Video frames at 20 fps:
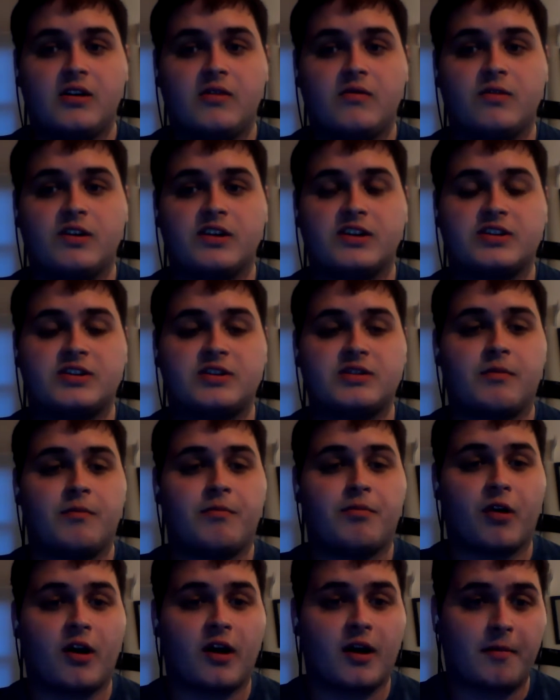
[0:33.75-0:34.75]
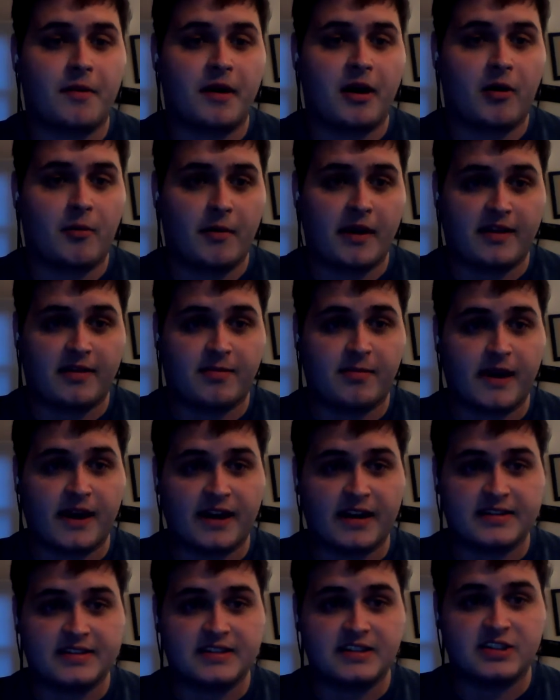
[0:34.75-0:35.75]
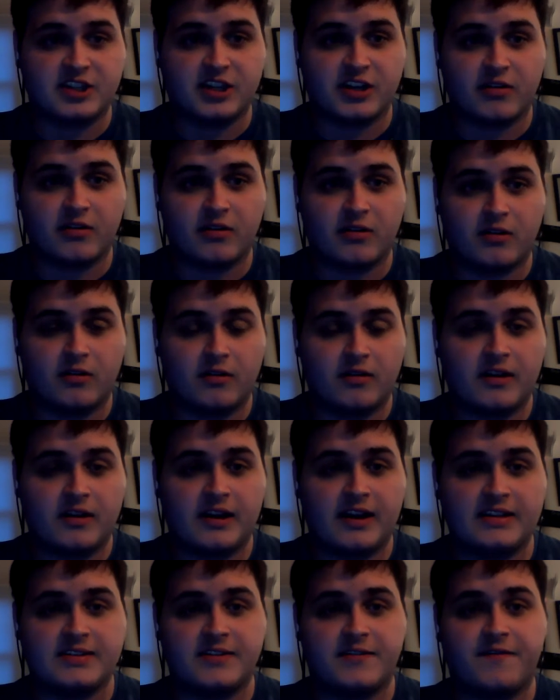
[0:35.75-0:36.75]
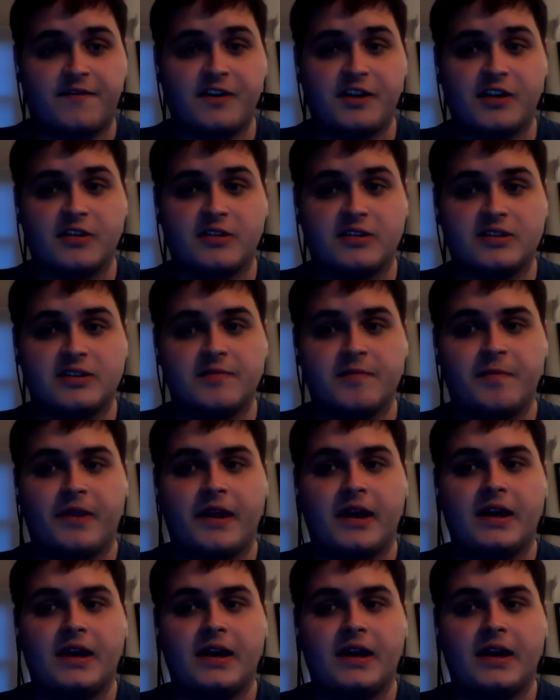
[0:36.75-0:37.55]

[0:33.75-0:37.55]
which brought about mathematics in general as a field.